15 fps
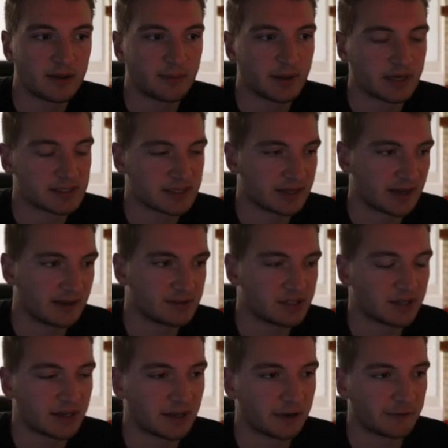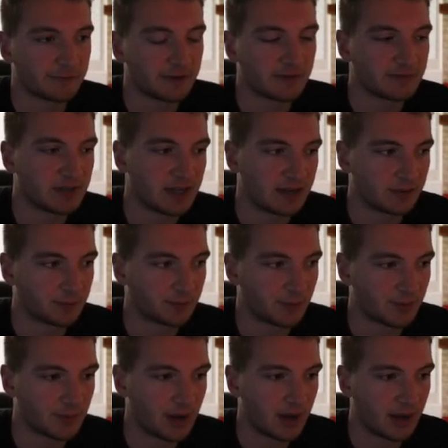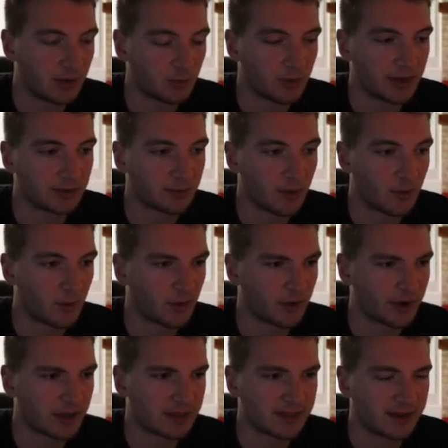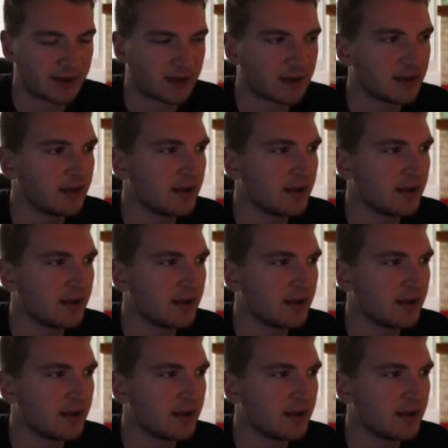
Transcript: because it gives you like your 15 uh, win reward, I think